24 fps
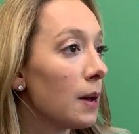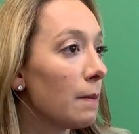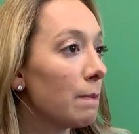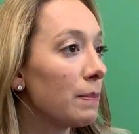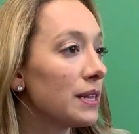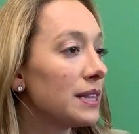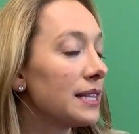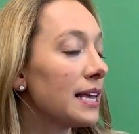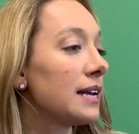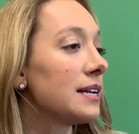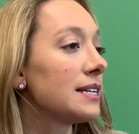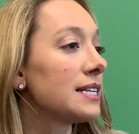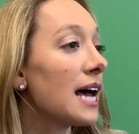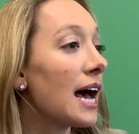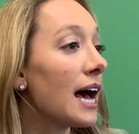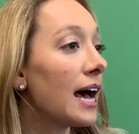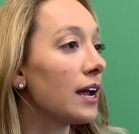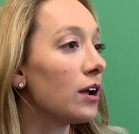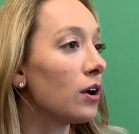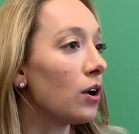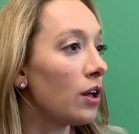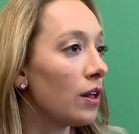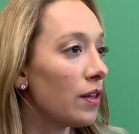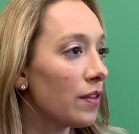but then
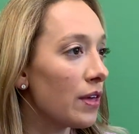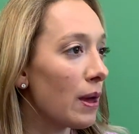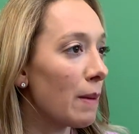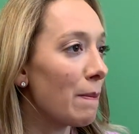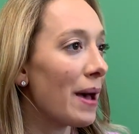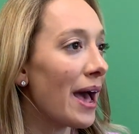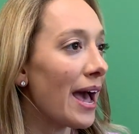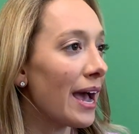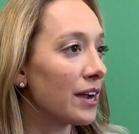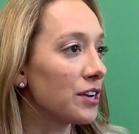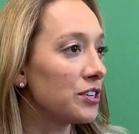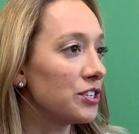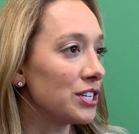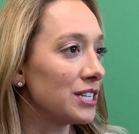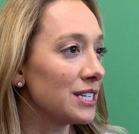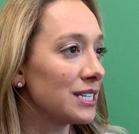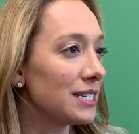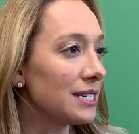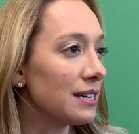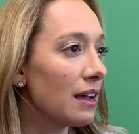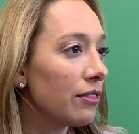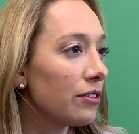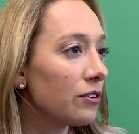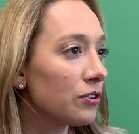tie all that packaging
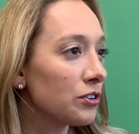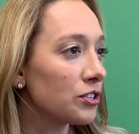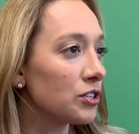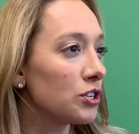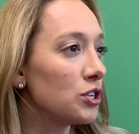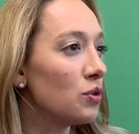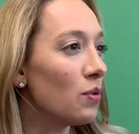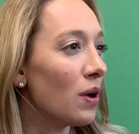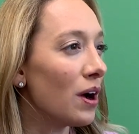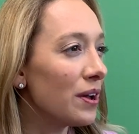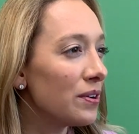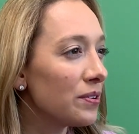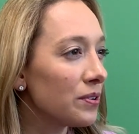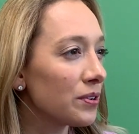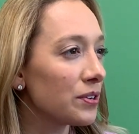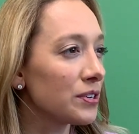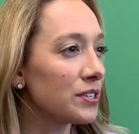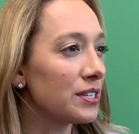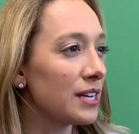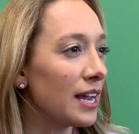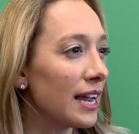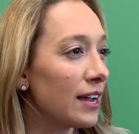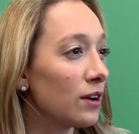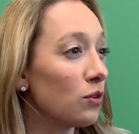together so you
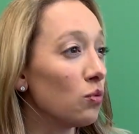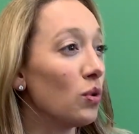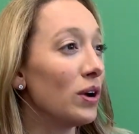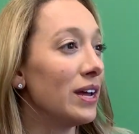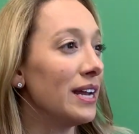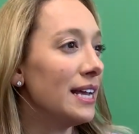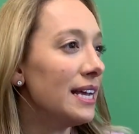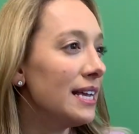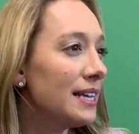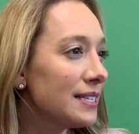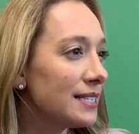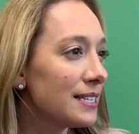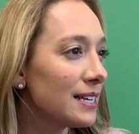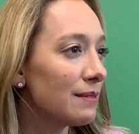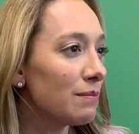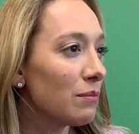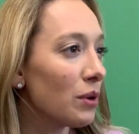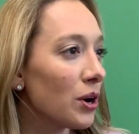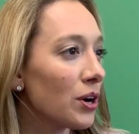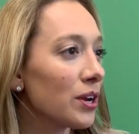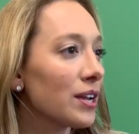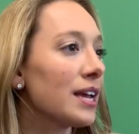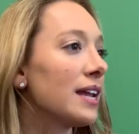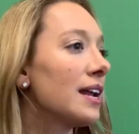understand what is in
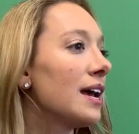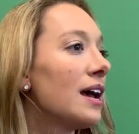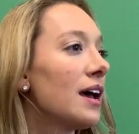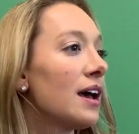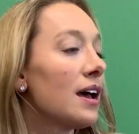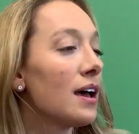market,